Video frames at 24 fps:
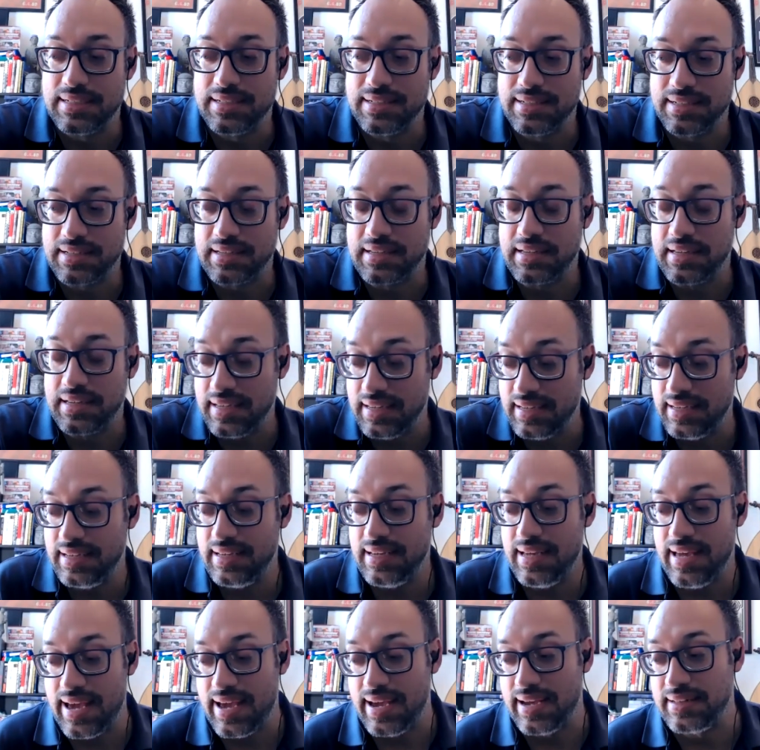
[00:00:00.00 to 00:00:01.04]
uh,
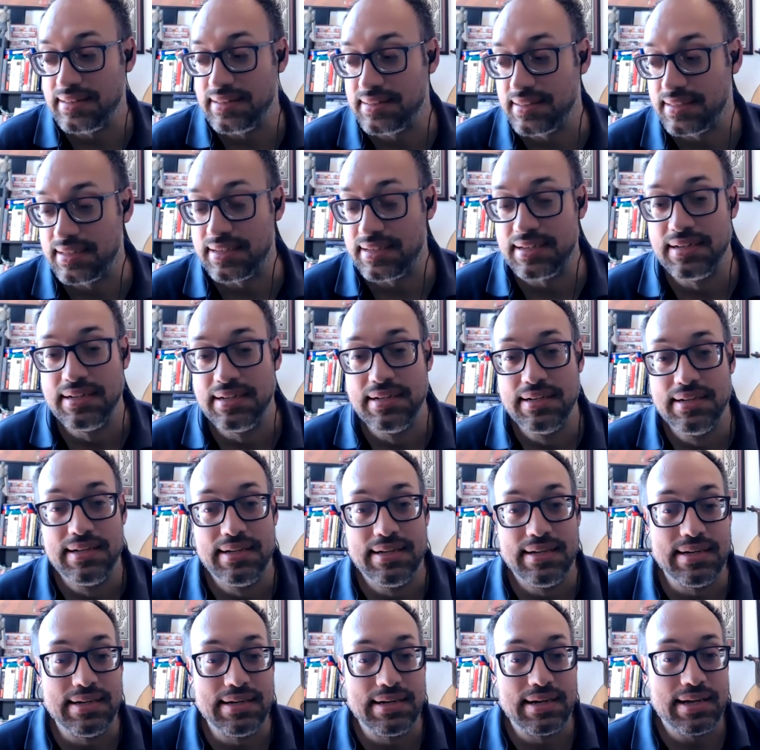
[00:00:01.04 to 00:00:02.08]
key. And uh,
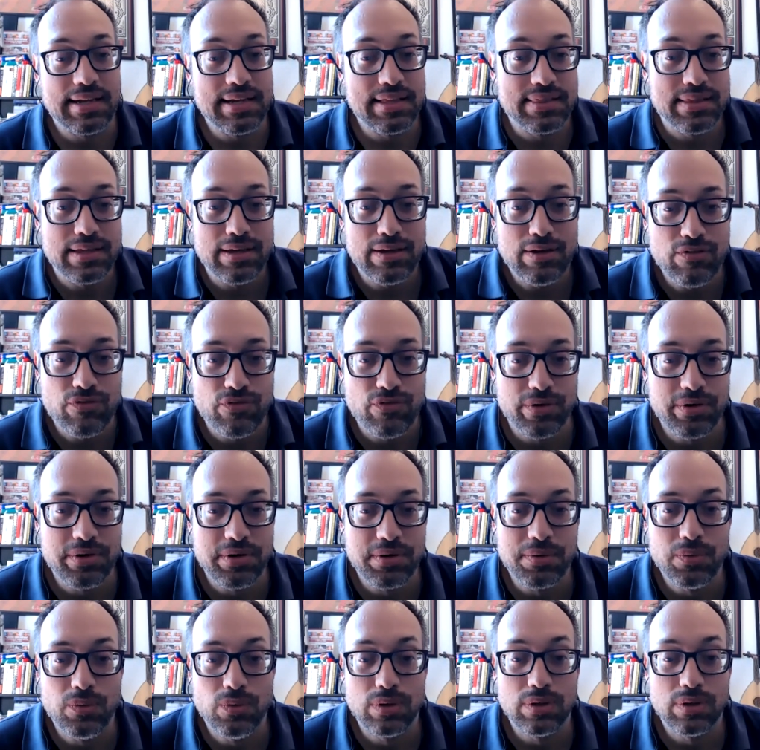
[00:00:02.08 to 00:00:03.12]
uh, again, thank you for
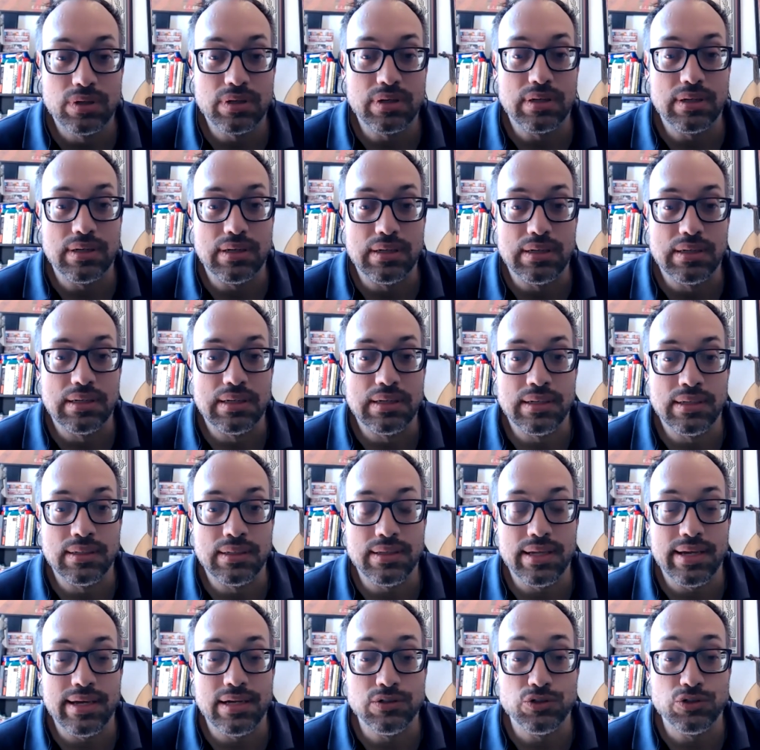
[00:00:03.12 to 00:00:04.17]
your work, uh,
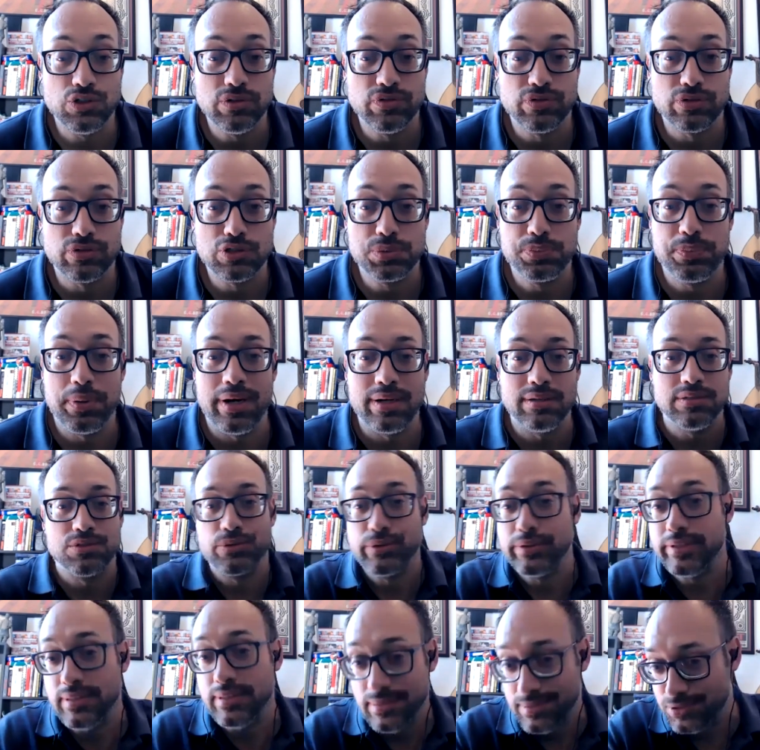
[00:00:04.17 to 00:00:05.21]
Andrew, for
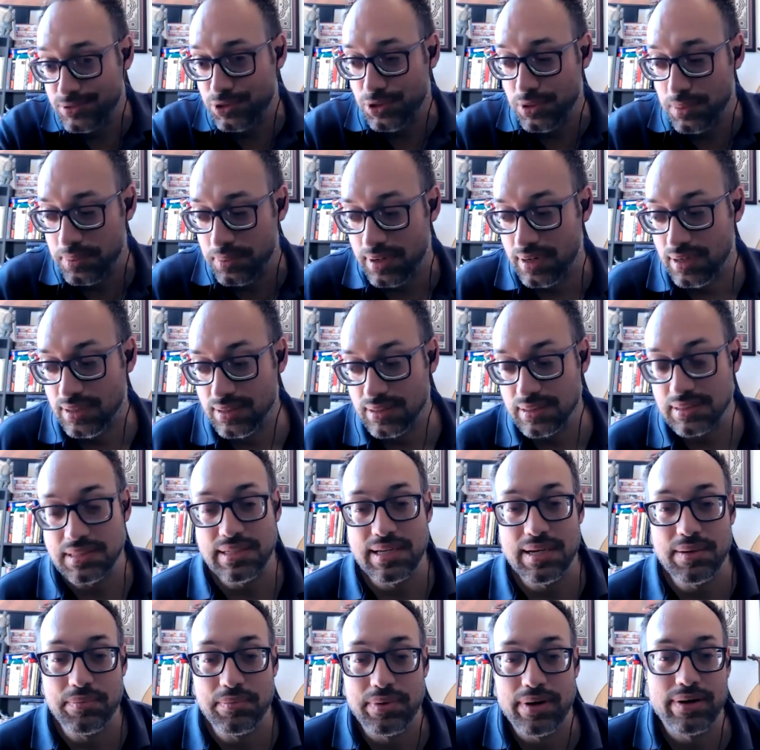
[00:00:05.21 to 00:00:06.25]
sponsoring Geopolitics
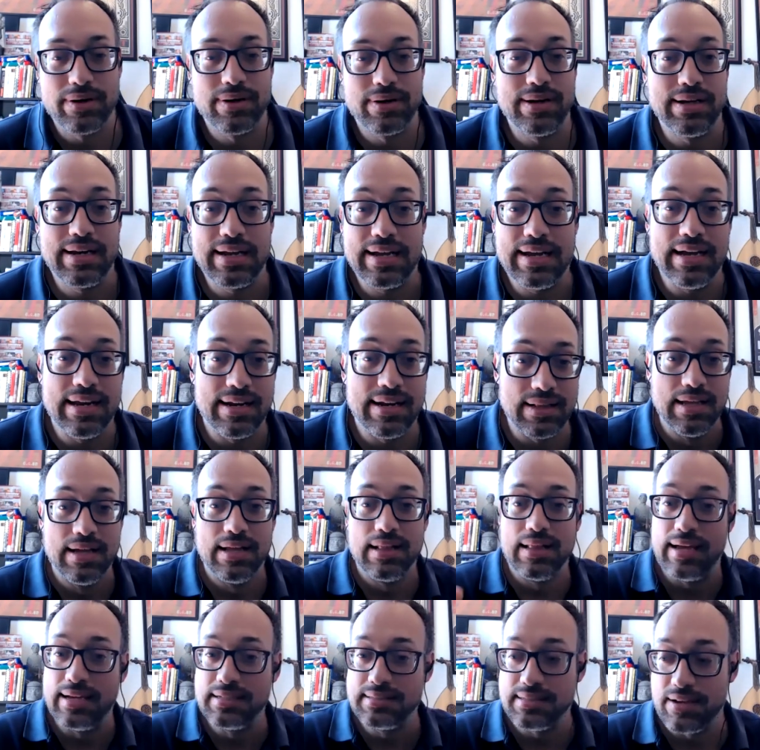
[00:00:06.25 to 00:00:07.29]
and Empire. And again,
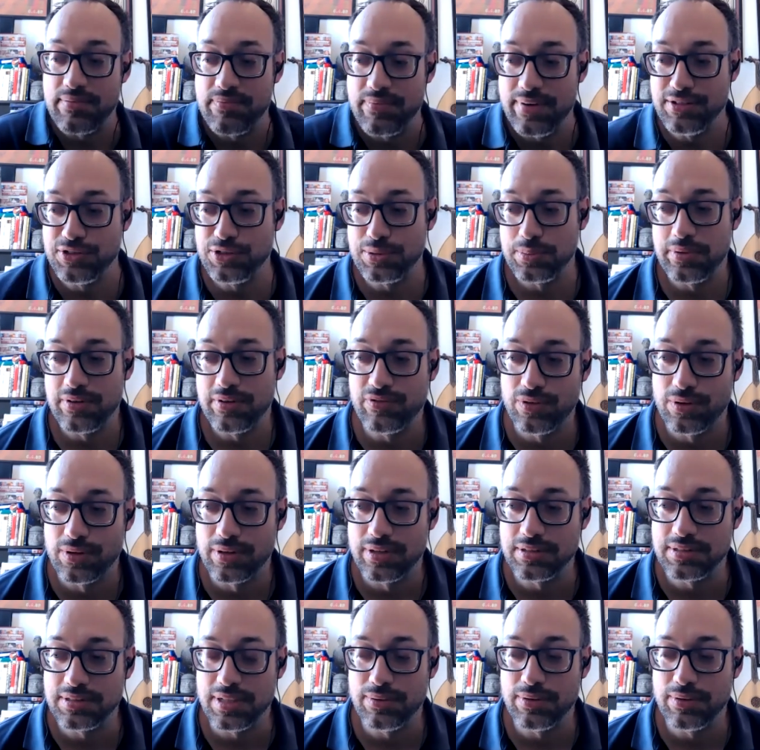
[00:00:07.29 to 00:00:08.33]
as I've mentioned
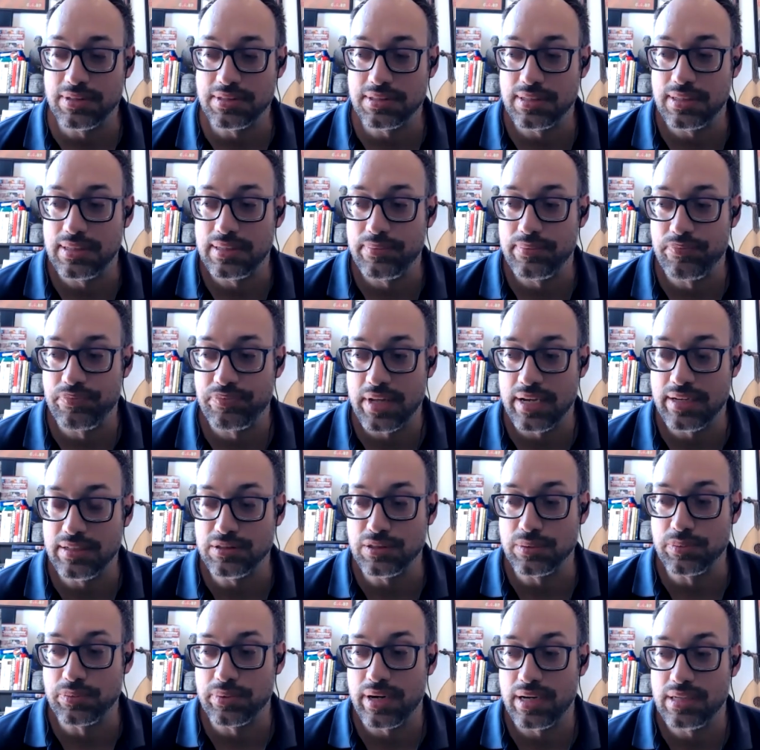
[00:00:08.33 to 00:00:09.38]
before, it's always a
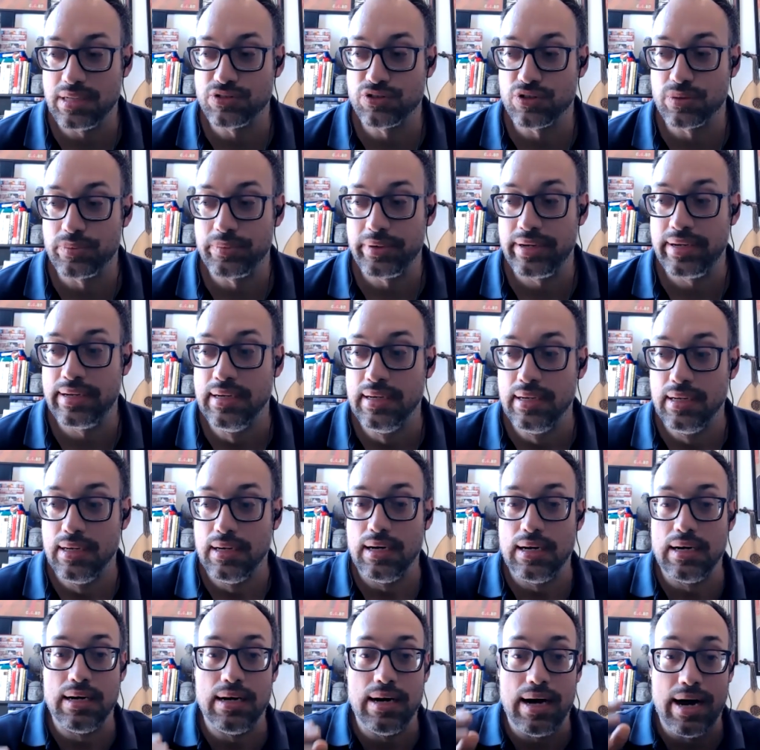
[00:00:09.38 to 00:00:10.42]
nice surprise for me.
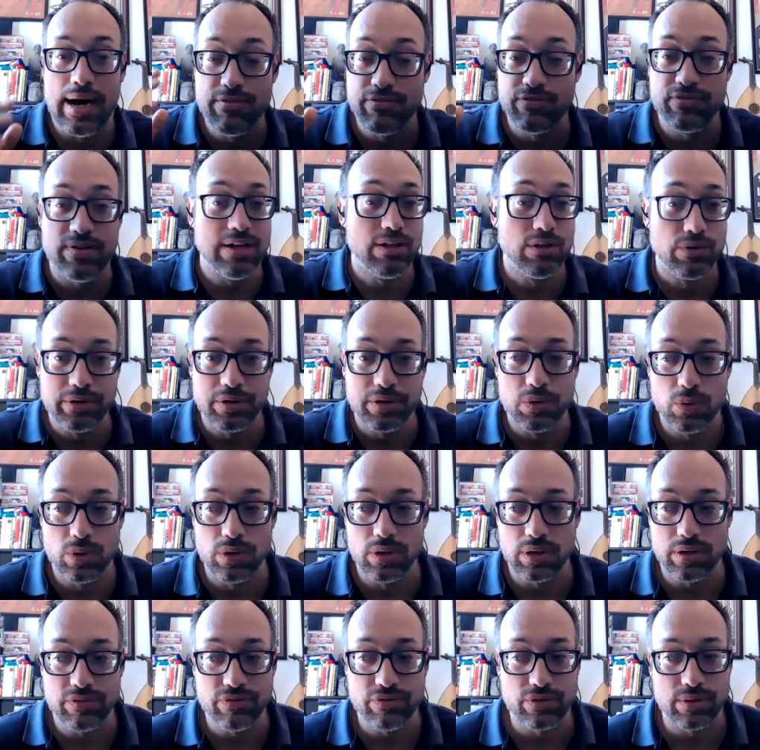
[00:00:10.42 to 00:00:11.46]
Uh, I've followed your
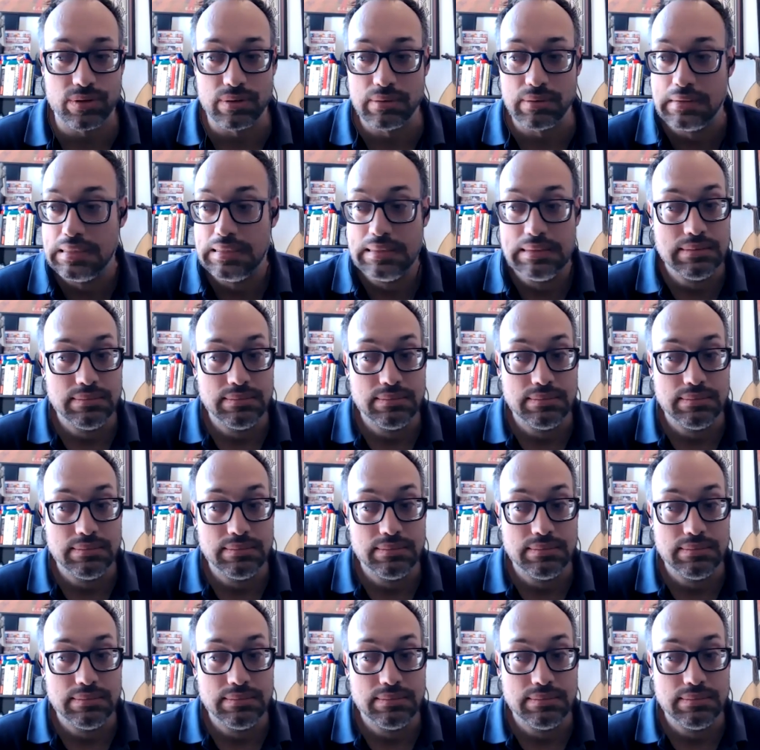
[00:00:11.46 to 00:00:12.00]
work for